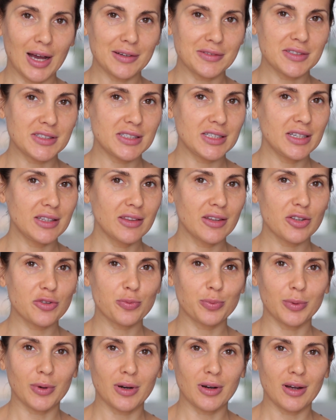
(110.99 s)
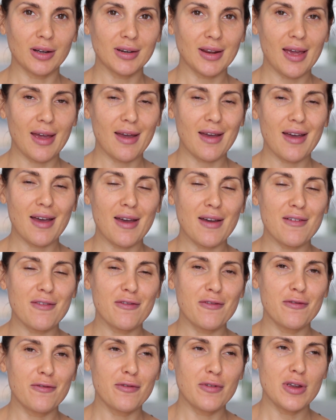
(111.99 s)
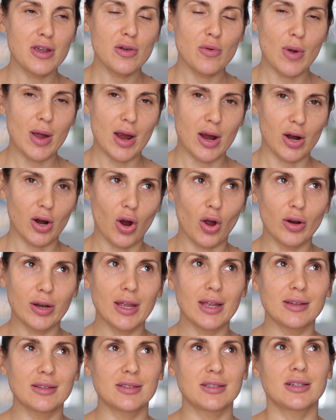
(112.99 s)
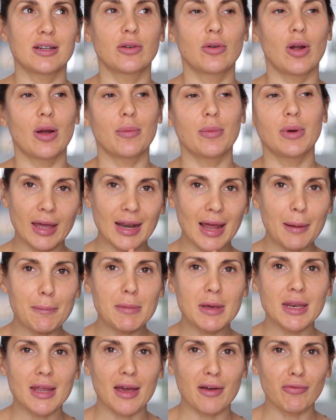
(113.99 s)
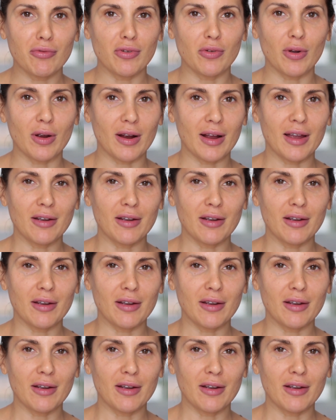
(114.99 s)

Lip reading: I've seen this product everywhere on Instagram, and I mean everywhere.